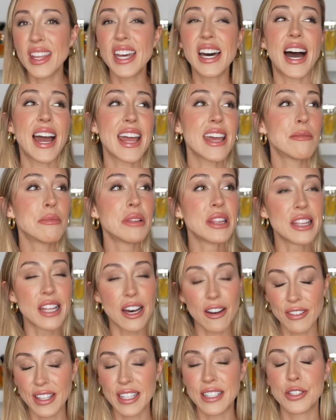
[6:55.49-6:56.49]
I am
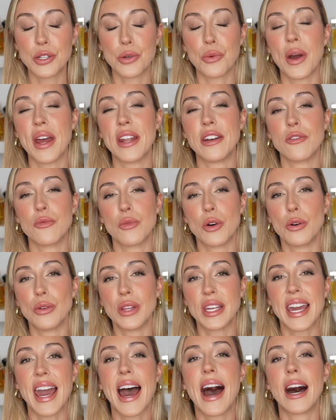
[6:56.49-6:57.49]
loving to wear
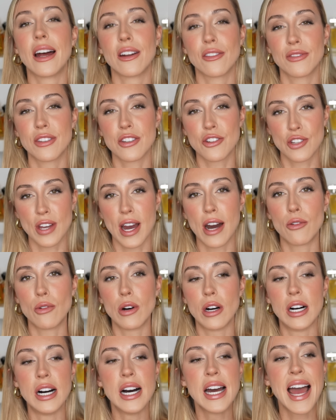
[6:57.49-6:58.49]
Neroli out of the
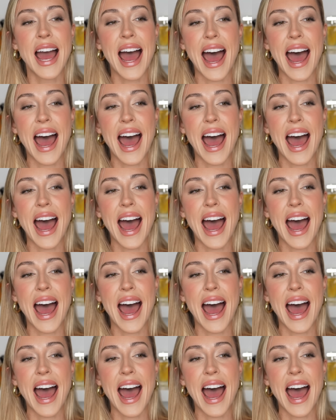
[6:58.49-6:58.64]
shower